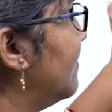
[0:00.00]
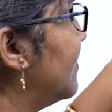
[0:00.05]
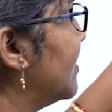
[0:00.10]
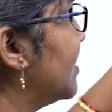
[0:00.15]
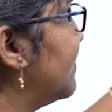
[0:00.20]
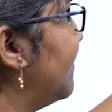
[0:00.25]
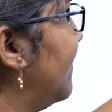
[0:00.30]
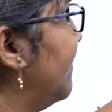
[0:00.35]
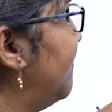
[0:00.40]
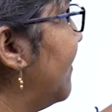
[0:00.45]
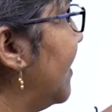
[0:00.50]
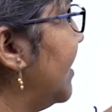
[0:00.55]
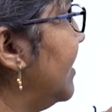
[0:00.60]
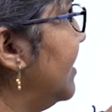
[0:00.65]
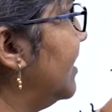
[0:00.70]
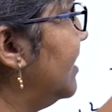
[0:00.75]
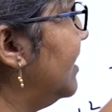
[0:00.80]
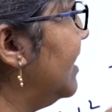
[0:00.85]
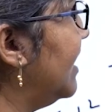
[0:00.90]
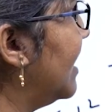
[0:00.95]
first we find
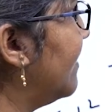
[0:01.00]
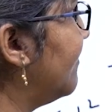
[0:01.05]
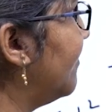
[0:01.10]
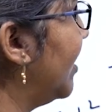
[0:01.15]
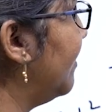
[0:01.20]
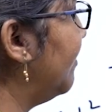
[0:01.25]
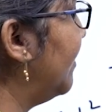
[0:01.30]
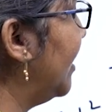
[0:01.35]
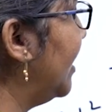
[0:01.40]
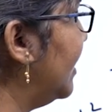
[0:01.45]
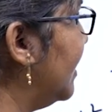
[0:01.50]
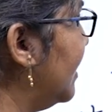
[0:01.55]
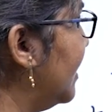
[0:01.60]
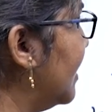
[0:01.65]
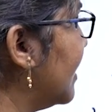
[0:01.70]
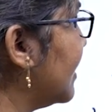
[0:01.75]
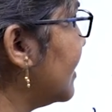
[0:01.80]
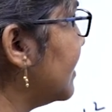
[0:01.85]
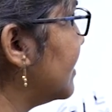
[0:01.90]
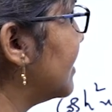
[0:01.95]
the dy by
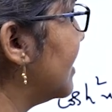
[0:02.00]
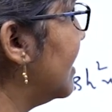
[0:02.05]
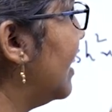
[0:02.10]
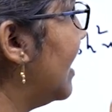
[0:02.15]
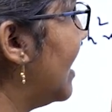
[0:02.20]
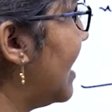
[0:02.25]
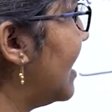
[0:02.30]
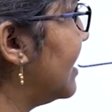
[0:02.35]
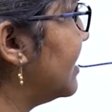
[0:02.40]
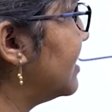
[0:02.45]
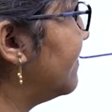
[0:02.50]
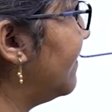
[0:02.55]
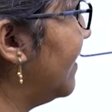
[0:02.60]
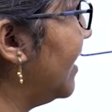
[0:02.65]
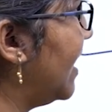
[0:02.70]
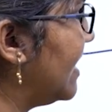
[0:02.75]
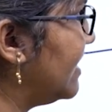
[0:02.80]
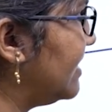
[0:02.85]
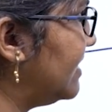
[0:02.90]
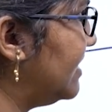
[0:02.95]
dx as well
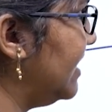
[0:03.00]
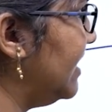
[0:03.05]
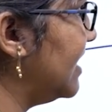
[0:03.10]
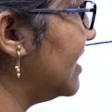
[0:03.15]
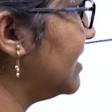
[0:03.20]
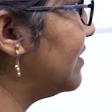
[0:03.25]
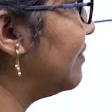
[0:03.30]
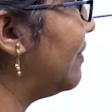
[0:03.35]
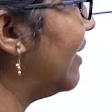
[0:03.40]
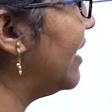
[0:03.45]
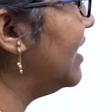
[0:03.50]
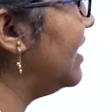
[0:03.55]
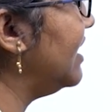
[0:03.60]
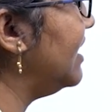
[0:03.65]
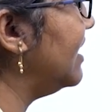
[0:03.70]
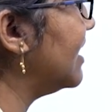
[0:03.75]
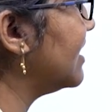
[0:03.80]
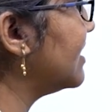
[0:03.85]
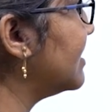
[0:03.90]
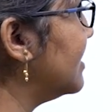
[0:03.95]
as ds by
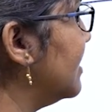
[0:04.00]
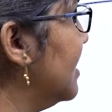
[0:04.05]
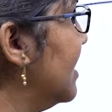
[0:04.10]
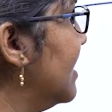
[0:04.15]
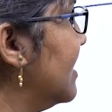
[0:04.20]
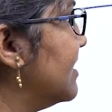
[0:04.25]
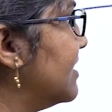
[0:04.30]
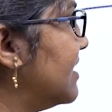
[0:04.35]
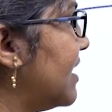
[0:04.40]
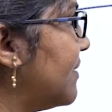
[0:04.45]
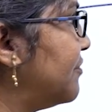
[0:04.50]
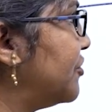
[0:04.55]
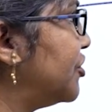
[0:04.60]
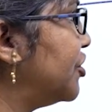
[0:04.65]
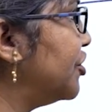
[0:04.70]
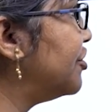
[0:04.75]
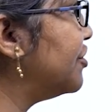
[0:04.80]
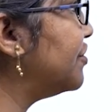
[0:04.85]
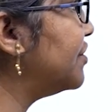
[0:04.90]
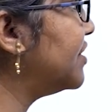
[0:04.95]
dx
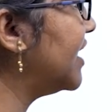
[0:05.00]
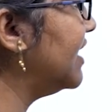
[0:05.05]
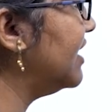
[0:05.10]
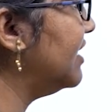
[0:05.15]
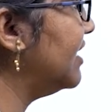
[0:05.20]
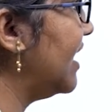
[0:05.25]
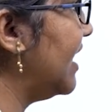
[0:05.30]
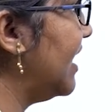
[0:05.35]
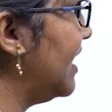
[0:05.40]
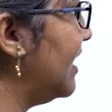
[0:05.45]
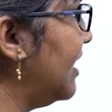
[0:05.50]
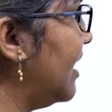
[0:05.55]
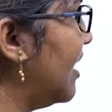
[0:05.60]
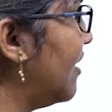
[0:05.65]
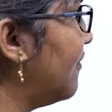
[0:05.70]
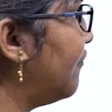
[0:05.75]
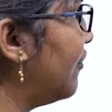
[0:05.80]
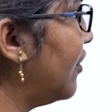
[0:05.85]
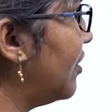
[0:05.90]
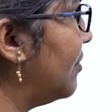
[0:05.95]
substituted in the area
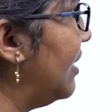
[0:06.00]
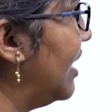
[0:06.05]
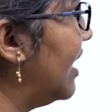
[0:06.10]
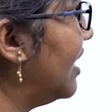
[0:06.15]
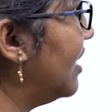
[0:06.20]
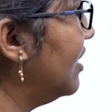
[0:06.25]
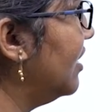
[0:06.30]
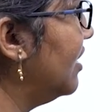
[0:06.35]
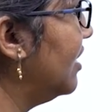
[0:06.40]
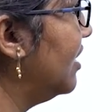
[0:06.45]
formula.